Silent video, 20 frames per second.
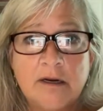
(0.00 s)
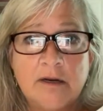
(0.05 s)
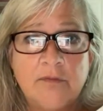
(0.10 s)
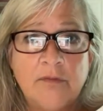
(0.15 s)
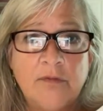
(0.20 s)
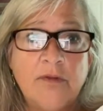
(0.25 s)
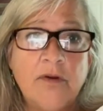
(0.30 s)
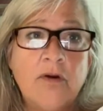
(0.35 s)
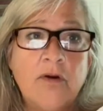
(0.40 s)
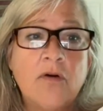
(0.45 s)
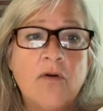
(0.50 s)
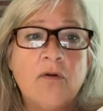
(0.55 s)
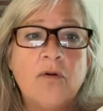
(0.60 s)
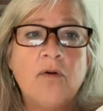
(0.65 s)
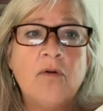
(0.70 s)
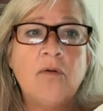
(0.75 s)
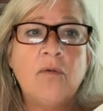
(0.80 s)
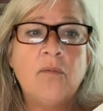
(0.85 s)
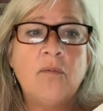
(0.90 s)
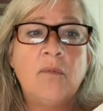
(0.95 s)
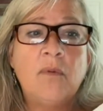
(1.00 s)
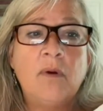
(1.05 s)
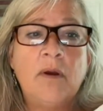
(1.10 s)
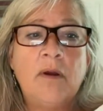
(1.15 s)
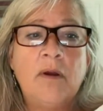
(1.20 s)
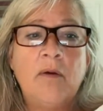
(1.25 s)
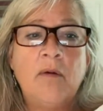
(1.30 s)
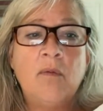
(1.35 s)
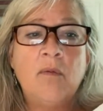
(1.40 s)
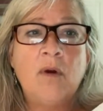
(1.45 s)
And so
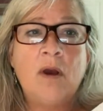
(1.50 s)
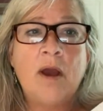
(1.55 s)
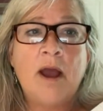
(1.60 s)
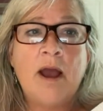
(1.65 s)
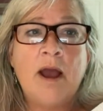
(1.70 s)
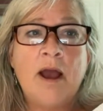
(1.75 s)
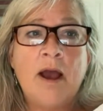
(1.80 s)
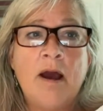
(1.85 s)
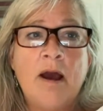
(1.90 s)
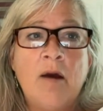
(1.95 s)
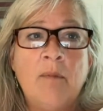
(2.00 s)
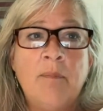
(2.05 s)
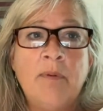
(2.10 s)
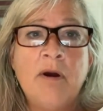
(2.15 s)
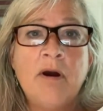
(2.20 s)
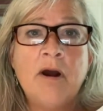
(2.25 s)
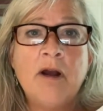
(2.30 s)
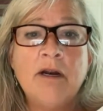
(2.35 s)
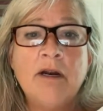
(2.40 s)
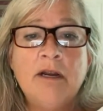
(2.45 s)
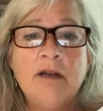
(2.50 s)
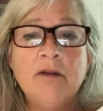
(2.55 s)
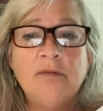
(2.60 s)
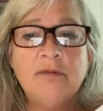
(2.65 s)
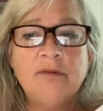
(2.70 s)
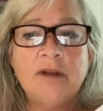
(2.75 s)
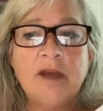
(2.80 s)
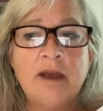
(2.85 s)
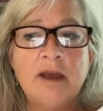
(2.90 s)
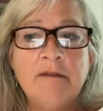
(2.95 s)
upon
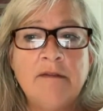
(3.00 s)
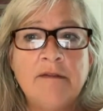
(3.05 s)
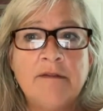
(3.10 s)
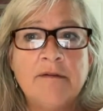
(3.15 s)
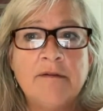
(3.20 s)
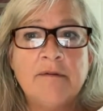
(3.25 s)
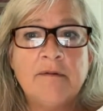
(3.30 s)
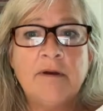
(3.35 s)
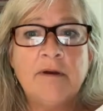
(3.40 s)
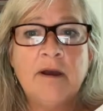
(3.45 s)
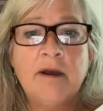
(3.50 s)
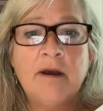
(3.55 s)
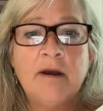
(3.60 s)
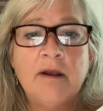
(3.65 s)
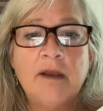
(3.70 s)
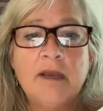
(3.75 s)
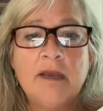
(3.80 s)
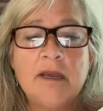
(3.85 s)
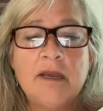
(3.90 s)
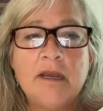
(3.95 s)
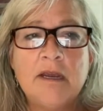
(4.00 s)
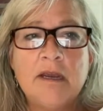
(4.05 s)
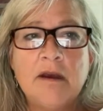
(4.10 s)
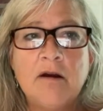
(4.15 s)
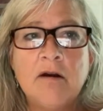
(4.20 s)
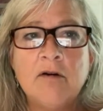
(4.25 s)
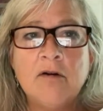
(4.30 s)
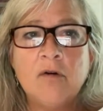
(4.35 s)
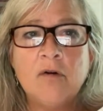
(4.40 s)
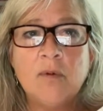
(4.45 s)
his death, he
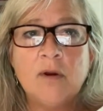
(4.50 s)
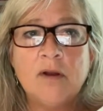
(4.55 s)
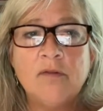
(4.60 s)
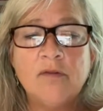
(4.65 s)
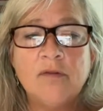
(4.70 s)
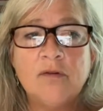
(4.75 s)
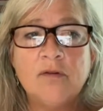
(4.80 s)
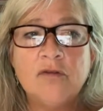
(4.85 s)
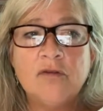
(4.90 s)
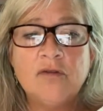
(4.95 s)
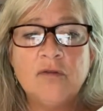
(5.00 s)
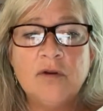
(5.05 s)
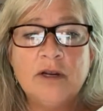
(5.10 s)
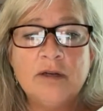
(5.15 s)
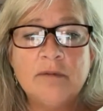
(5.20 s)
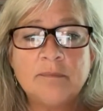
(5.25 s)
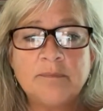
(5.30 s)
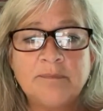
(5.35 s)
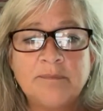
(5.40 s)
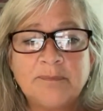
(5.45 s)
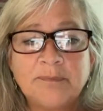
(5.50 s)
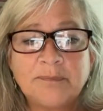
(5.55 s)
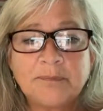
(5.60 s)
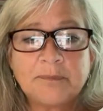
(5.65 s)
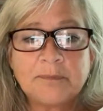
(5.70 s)
underwent surgery